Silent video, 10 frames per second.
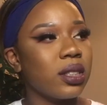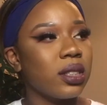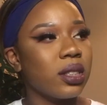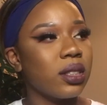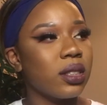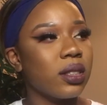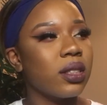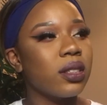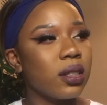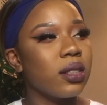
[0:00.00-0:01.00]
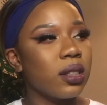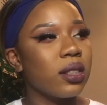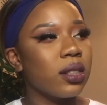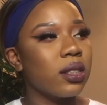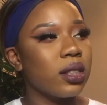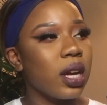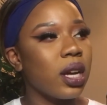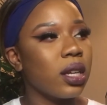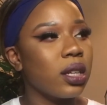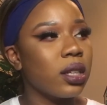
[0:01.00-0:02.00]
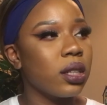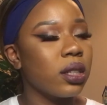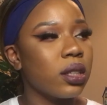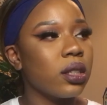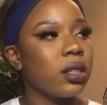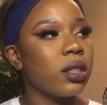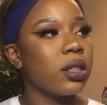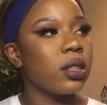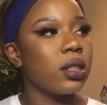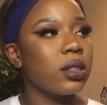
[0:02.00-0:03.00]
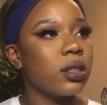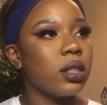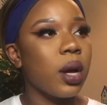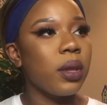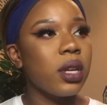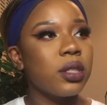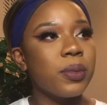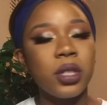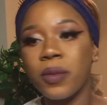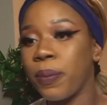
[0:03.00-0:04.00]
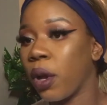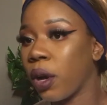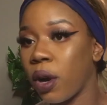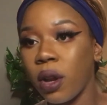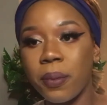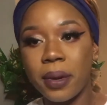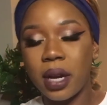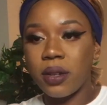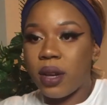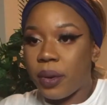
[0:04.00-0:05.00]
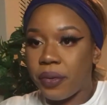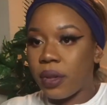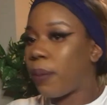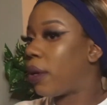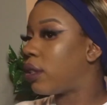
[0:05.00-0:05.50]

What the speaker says: I cancel my sister for color composition and decide to apply an additional shade to my lips.